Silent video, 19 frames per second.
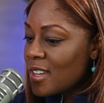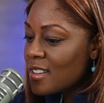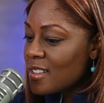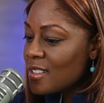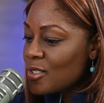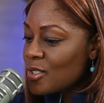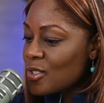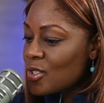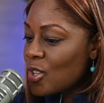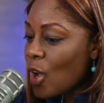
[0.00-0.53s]

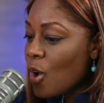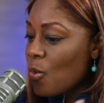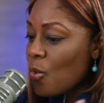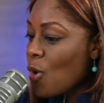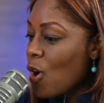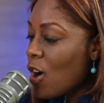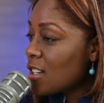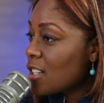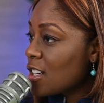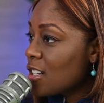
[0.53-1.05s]
salt
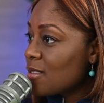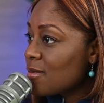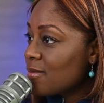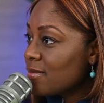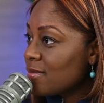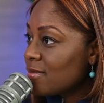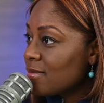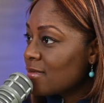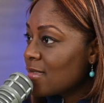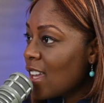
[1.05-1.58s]
water,
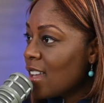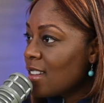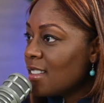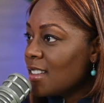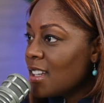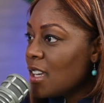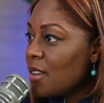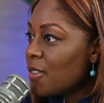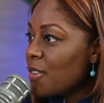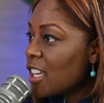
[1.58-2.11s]
and
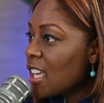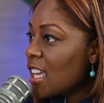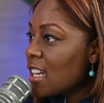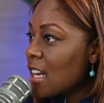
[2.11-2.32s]
leaving it